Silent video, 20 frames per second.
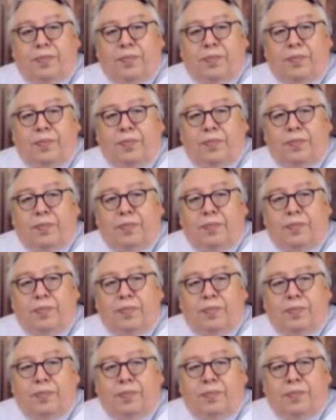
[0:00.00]

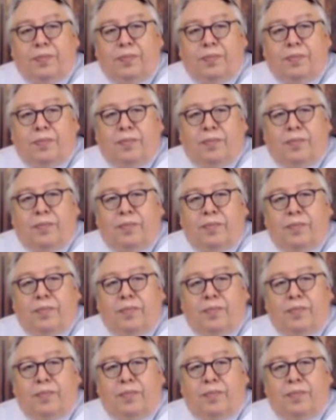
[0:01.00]

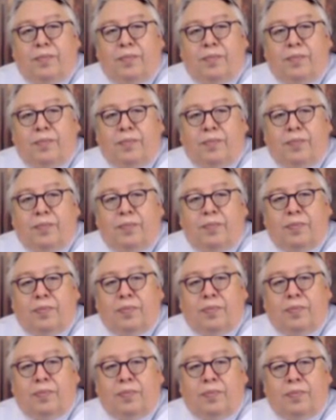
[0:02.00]

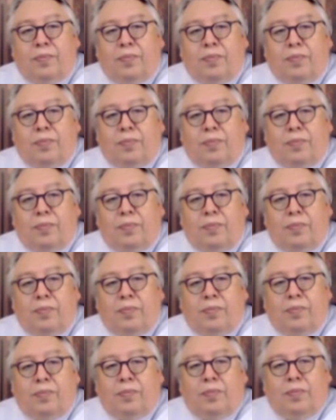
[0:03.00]

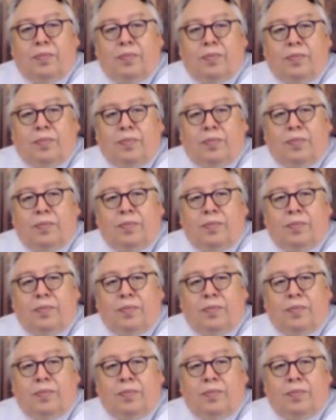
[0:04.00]
No words are spoken by the person on screen.